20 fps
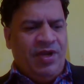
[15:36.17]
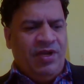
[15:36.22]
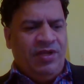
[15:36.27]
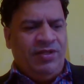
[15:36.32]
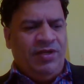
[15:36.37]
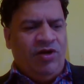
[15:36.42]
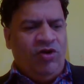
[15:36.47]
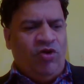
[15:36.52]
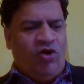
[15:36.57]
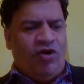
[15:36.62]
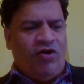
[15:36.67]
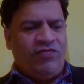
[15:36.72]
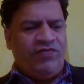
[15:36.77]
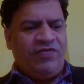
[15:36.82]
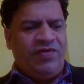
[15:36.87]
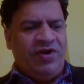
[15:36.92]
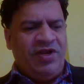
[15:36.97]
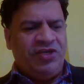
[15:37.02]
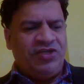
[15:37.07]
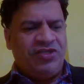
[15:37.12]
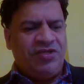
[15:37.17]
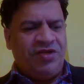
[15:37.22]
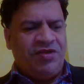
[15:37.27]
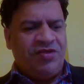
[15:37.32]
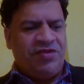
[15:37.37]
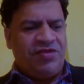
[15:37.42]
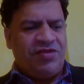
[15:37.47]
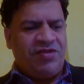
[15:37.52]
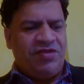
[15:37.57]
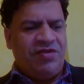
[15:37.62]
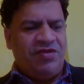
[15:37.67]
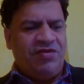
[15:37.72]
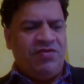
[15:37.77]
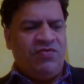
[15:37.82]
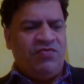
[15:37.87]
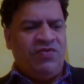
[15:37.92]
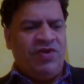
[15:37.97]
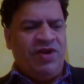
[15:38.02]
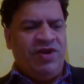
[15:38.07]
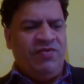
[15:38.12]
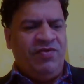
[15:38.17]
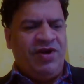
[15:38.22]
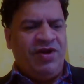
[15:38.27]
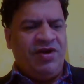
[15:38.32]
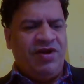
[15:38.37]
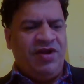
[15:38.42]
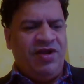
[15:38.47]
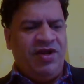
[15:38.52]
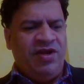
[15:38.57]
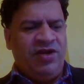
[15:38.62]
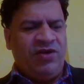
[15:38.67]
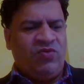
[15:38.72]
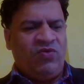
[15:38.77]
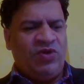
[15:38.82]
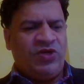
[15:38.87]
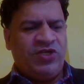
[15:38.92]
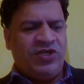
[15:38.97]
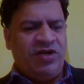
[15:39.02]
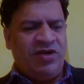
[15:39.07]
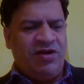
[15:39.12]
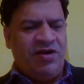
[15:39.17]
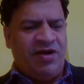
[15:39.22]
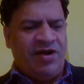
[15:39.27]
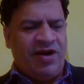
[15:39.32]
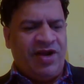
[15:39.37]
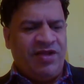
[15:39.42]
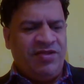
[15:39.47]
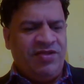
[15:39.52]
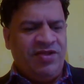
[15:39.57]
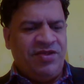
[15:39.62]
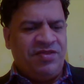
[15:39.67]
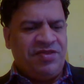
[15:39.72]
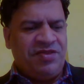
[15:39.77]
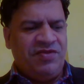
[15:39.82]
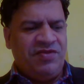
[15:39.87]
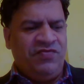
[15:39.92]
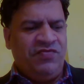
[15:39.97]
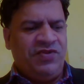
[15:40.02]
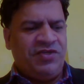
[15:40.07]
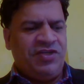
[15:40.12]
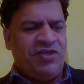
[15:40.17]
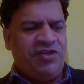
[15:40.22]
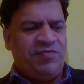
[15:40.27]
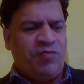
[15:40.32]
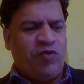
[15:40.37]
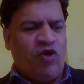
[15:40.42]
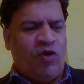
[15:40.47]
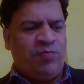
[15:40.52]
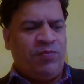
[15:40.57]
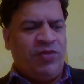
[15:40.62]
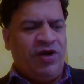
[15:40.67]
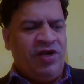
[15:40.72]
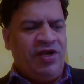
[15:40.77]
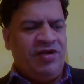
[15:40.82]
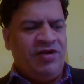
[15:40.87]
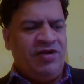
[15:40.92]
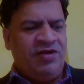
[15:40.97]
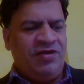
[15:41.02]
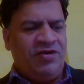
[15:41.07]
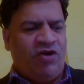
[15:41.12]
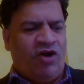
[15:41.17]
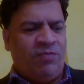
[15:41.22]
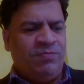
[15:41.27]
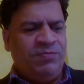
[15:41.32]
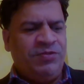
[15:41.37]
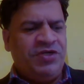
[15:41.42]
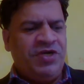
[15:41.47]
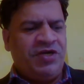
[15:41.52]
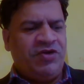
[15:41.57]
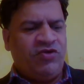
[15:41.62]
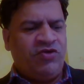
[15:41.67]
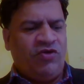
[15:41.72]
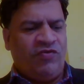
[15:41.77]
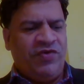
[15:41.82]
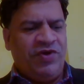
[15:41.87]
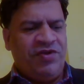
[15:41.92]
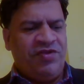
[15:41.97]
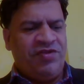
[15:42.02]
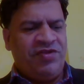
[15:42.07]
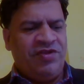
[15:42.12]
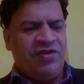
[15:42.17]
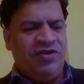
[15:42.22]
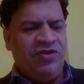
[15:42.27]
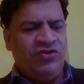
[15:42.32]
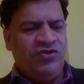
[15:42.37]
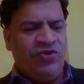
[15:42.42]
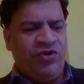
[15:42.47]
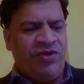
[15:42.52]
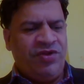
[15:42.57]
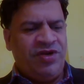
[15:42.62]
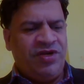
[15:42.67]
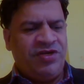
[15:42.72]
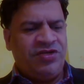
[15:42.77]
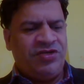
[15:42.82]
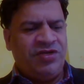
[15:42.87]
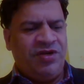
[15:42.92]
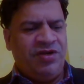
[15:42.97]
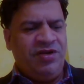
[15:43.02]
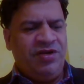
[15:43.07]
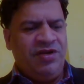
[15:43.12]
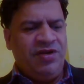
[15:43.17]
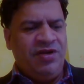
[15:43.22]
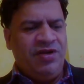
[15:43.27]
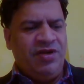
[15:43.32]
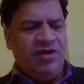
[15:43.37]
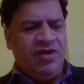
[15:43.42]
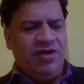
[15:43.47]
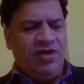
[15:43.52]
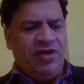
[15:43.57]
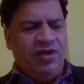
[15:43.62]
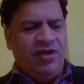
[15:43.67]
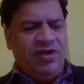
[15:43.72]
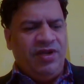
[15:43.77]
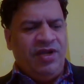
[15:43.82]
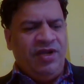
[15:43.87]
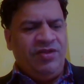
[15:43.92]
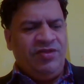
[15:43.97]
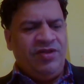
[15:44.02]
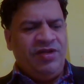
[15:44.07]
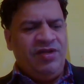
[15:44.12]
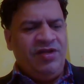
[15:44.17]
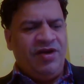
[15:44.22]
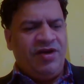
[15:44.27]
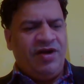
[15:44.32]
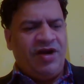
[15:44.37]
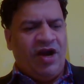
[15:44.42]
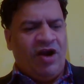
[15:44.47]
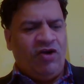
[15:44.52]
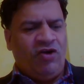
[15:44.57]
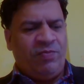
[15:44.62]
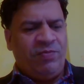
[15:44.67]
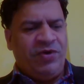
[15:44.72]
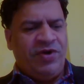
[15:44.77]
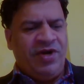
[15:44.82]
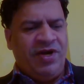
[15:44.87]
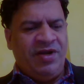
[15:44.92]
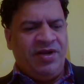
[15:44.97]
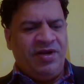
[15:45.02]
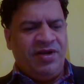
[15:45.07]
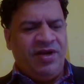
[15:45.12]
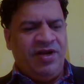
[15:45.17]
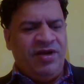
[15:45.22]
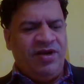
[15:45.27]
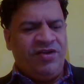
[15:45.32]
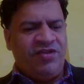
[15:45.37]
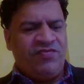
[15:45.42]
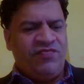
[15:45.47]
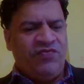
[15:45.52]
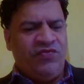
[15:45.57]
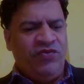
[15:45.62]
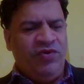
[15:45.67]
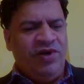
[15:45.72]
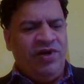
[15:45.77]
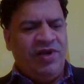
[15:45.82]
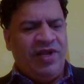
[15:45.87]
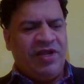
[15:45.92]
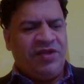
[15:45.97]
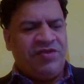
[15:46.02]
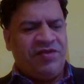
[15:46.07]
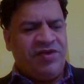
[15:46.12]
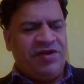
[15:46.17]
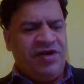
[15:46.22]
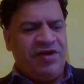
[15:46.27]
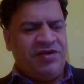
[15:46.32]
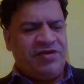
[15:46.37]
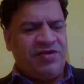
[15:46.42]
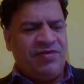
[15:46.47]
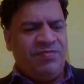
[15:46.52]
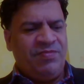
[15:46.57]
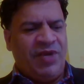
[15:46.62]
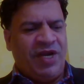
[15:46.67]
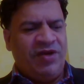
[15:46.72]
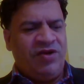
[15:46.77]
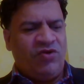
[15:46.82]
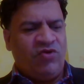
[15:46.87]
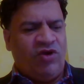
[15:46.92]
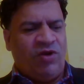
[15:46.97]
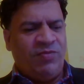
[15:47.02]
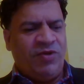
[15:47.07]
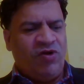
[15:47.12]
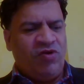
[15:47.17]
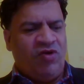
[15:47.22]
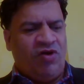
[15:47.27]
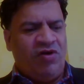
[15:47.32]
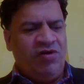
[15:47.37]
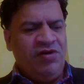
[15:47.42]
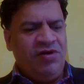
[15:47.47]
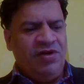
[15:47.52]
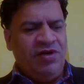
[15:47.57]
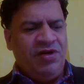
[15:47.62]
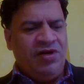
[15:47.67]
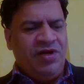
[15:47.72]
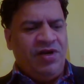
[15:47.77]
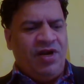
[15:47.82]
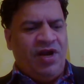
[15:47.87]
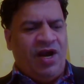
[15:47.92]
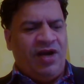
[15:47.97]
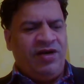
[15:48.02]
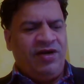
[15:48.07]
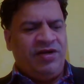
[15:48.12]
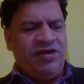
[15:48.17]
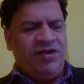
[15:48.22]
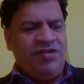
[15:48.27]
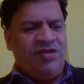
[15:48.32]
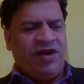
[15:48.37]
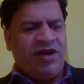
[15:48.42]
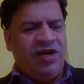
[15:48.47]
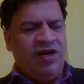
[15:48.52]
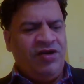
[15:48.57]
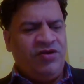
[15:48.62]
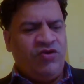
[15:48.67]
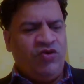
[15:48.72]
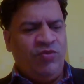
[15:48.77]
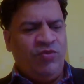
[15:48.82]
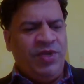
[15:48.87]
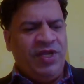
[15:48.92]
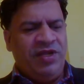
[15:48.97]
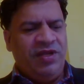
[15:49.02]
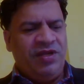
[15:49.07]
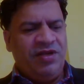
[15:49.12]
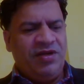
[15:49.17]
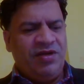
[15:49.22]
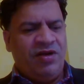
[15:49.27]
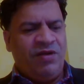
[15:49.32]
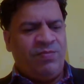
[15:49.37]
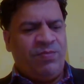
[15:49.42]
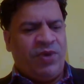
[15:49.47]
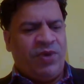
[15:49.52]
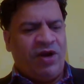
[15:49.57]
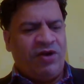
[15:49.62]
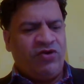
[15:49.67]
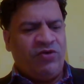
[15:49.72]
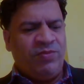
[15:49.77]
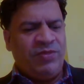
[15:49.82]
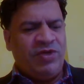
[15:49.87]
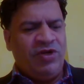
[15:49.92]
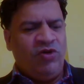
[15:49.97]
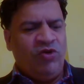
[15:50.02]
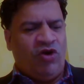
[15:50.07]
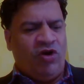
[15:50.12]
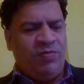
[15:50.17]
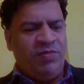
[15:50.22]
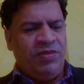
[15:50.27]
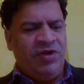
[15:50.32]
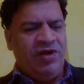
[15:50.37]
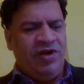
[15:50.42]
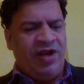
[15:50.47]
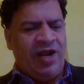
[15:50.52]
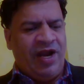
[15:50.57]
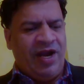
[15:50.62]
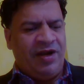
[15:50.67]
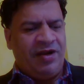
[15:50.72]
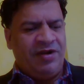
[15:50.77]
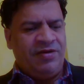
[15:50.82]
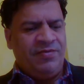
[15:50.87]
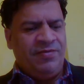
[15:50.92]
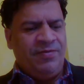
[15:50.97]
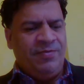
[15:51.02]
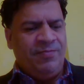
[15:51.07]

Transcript: "The law of nations, wherever any question arises which is properly the object of its jurisdiction, is here adopted in its full extent by the common law, and it is held to be a part of the law of the land."